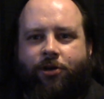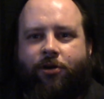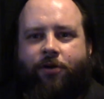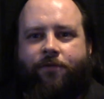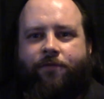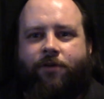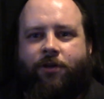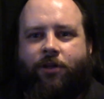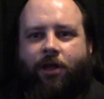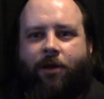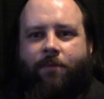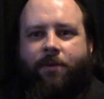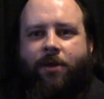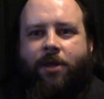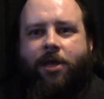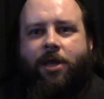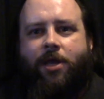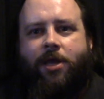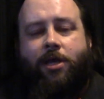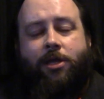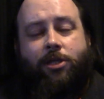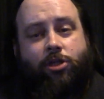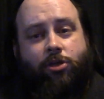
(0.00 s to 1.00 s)
Nerf Club.
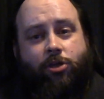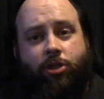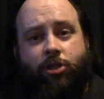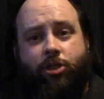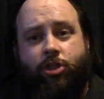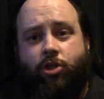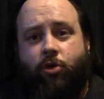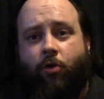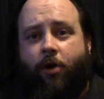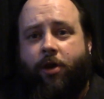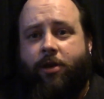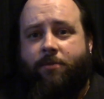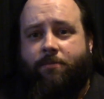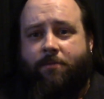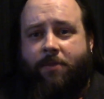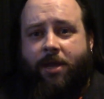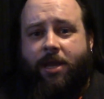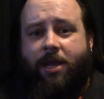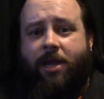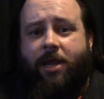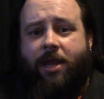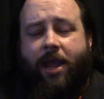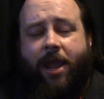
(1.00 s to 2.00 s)
You can join
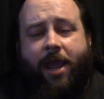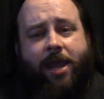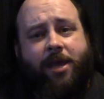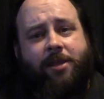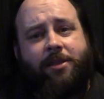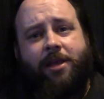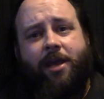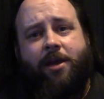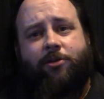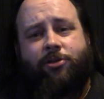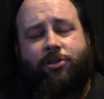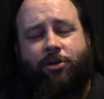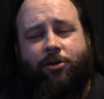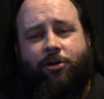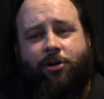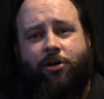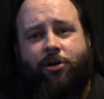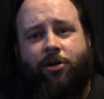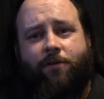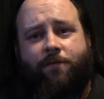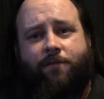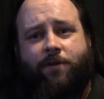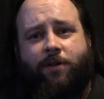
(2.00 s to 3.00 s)
me and the Altoona
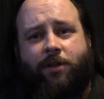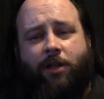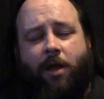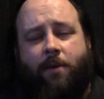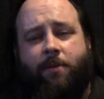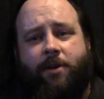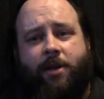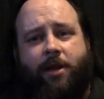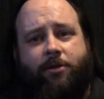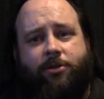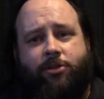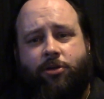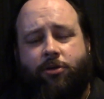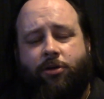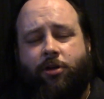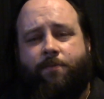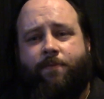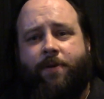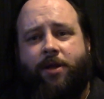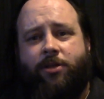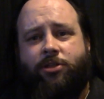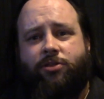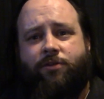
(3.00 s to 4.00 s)
Nerf Club in Altoona,
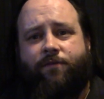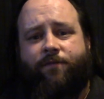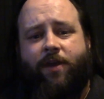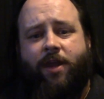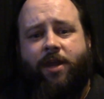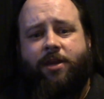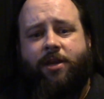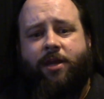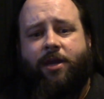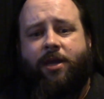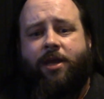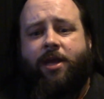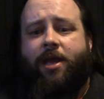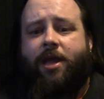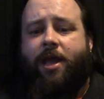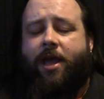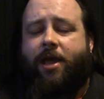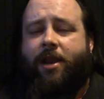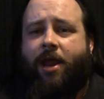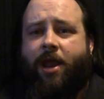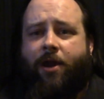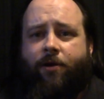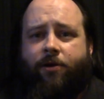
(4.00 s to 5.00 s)
Pennsylvania
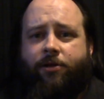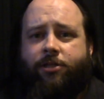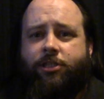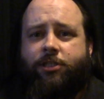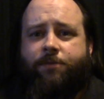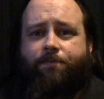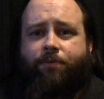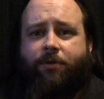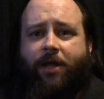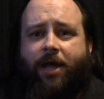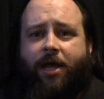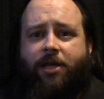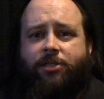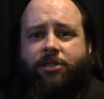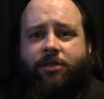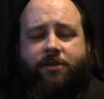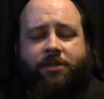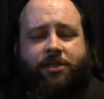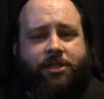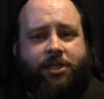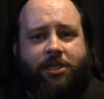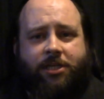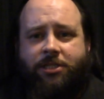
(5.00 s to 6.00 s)
at Heritage Plaza
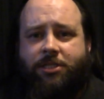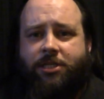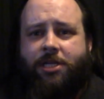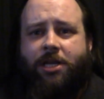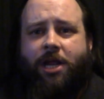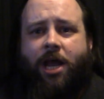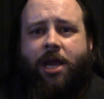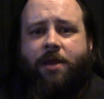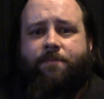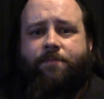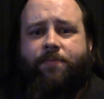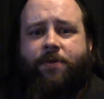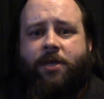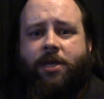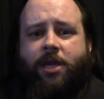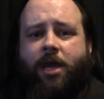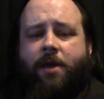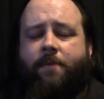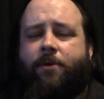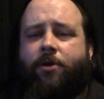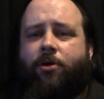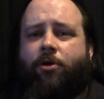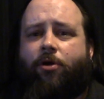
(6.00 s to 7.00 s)
6 to 9
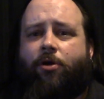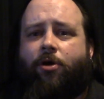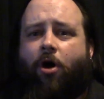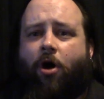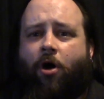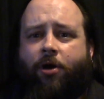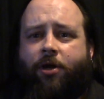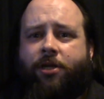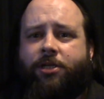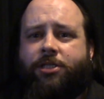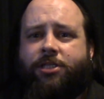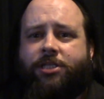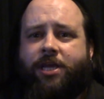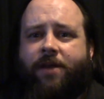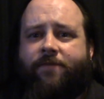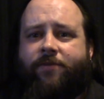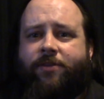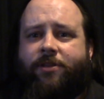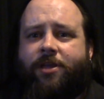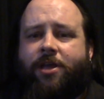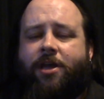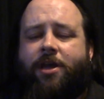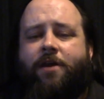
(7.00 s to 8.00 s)
p.m. on August
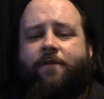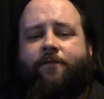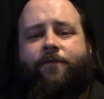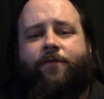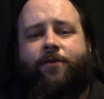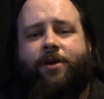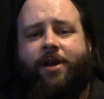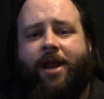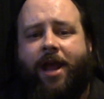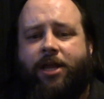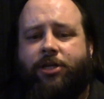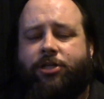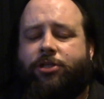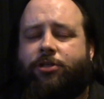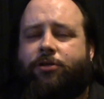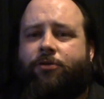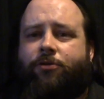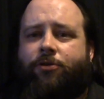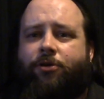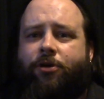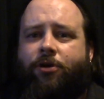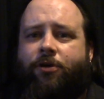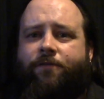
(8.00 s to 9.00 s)
7th for
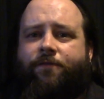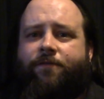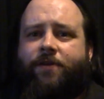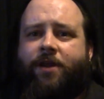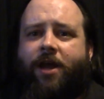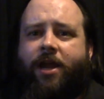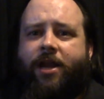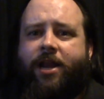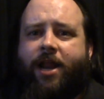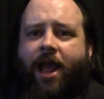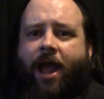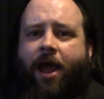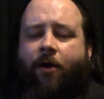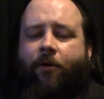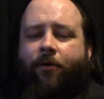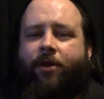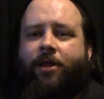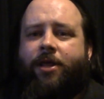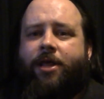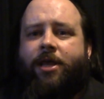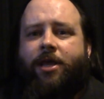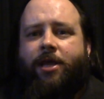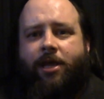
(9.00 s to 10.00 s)
National Nerf Night Out.
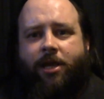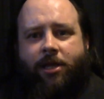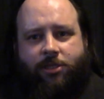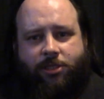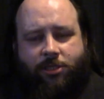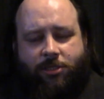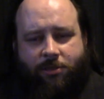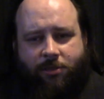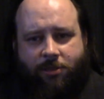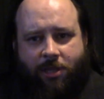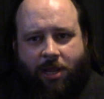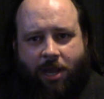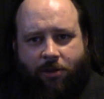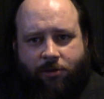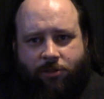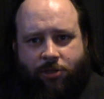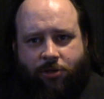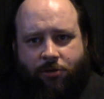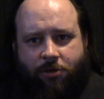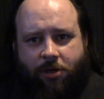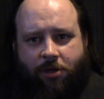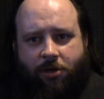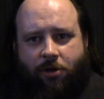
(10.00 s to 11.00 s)
It's the
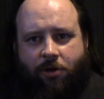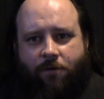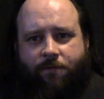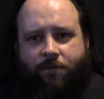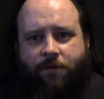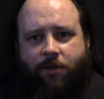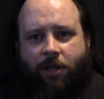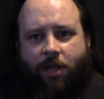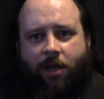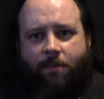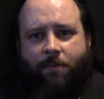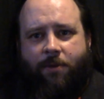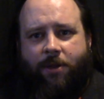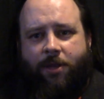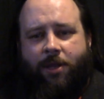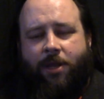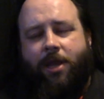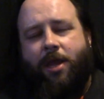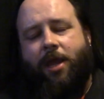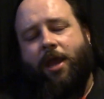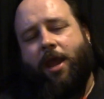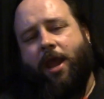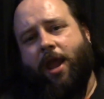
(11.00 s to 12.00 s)
Altoona Nerf Club
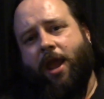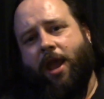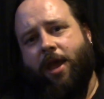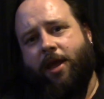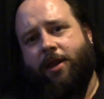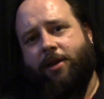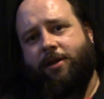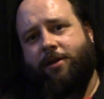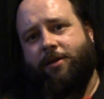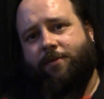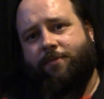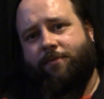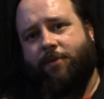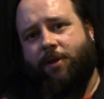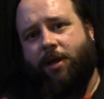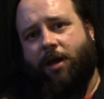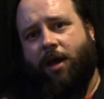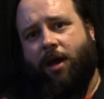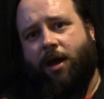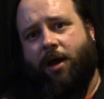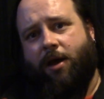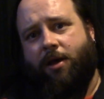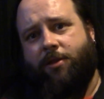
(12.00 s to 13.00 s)
and
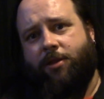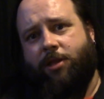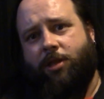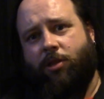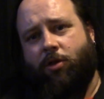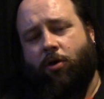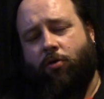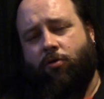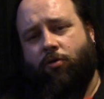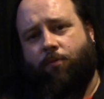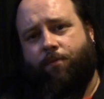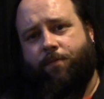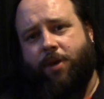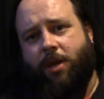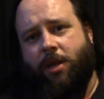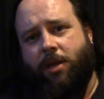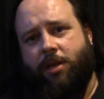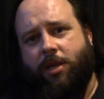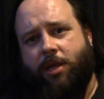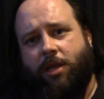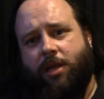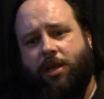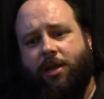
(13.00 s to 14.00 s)
uh, the local
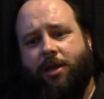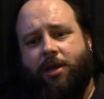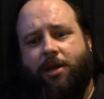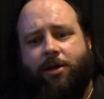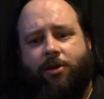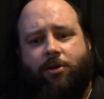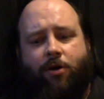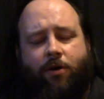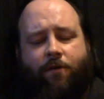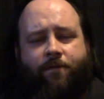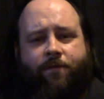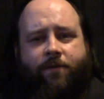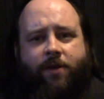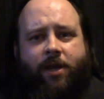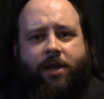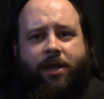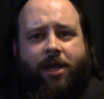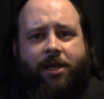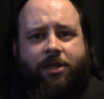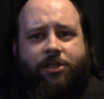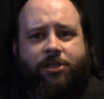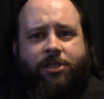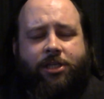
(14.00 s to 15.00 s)
PD, nerfing
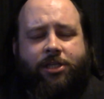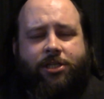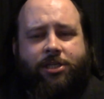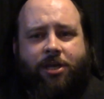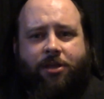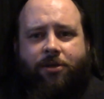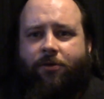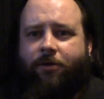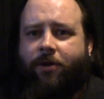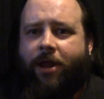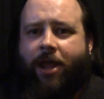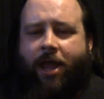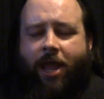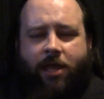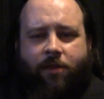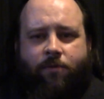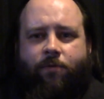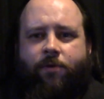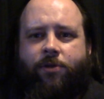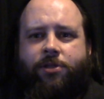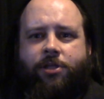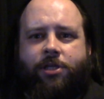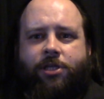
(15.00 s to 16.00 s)
against each other and
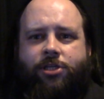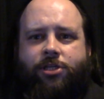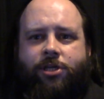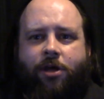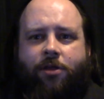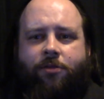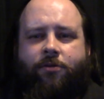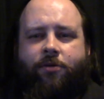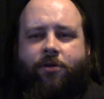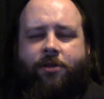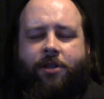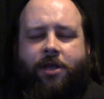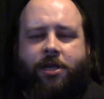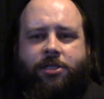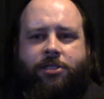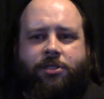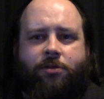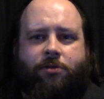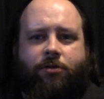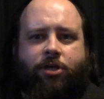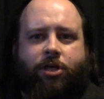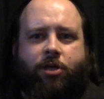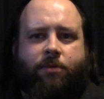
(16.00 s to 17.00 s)
with each other, a nice
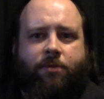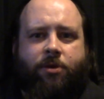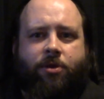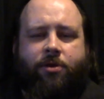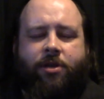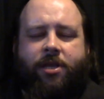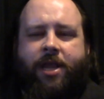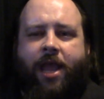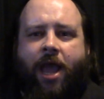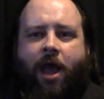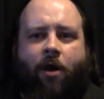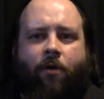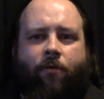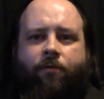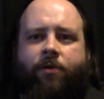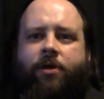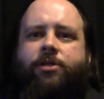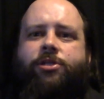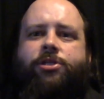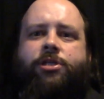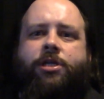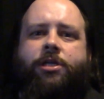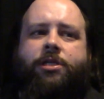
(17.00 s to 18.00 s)
little community
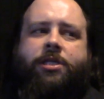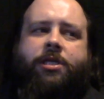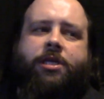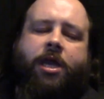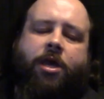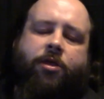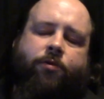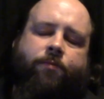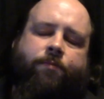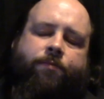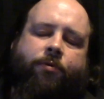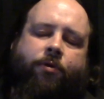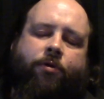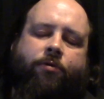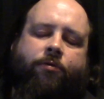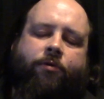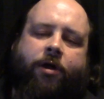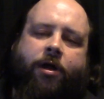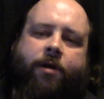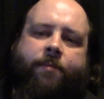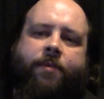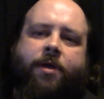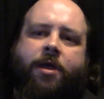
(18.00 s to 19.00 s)
outreach get-together
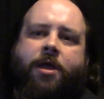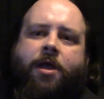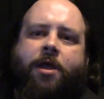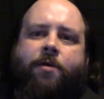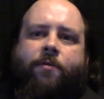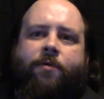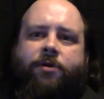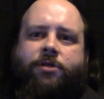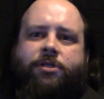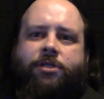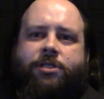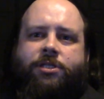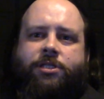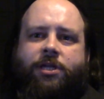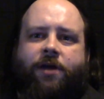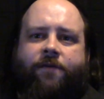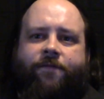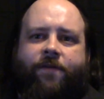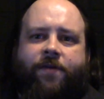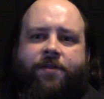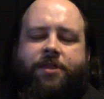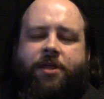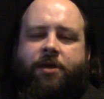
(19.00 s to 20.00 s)
program, which is
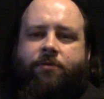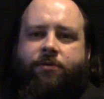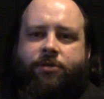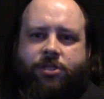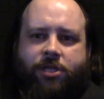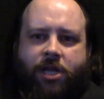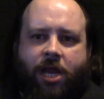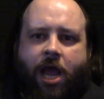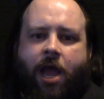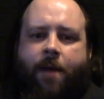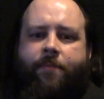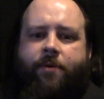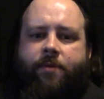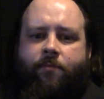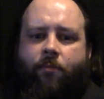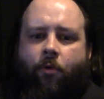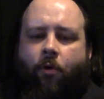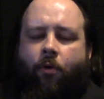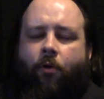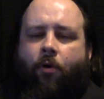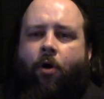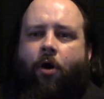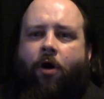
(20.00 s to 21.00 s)
stuff I think we should happen
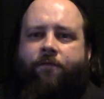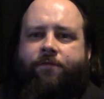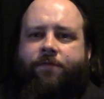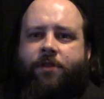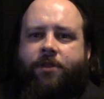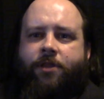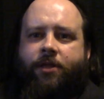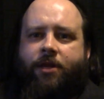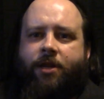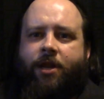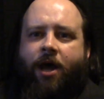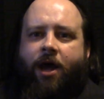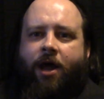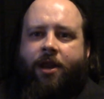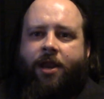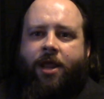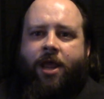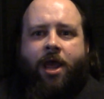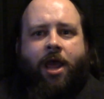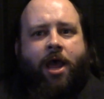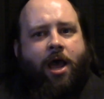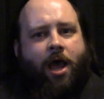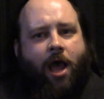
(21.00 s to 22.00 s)
more often than not.
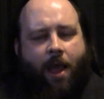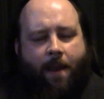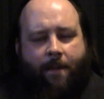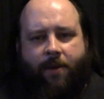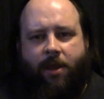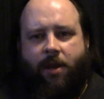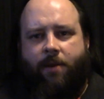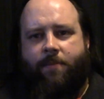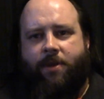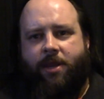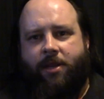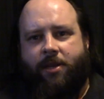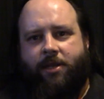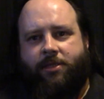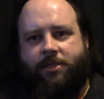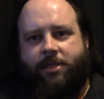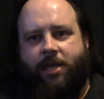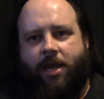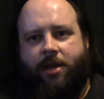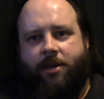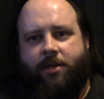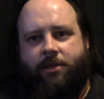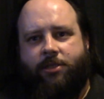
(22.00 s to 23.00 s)
I'm going to be in
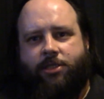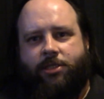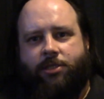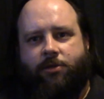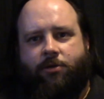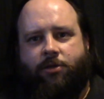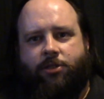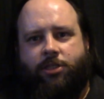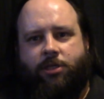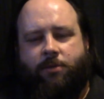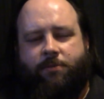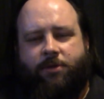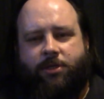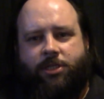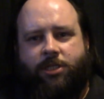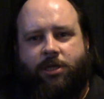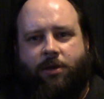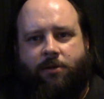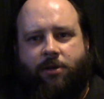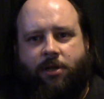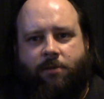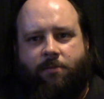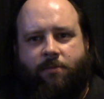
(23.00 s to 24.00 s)
attendance, so it should be
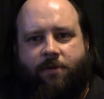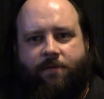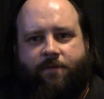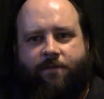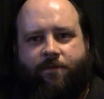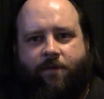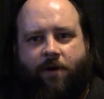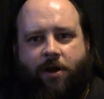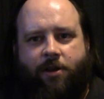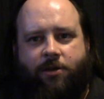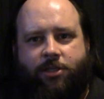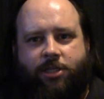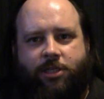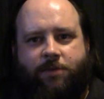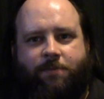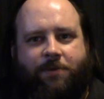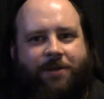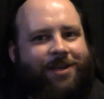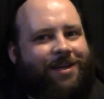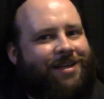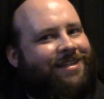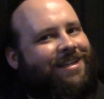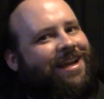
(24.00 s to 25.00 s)
something to be fun just
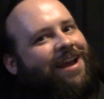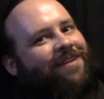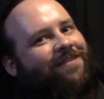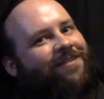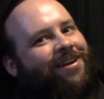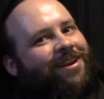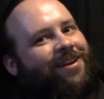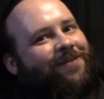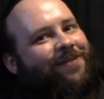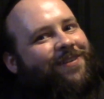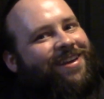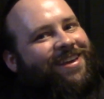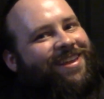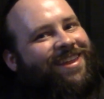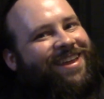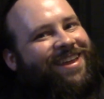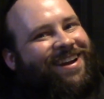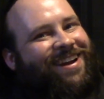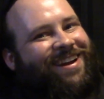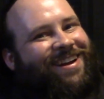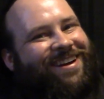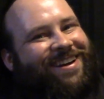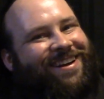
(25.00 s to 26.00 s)
because I'm going to be
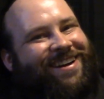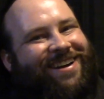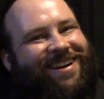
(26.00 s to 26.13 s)
there.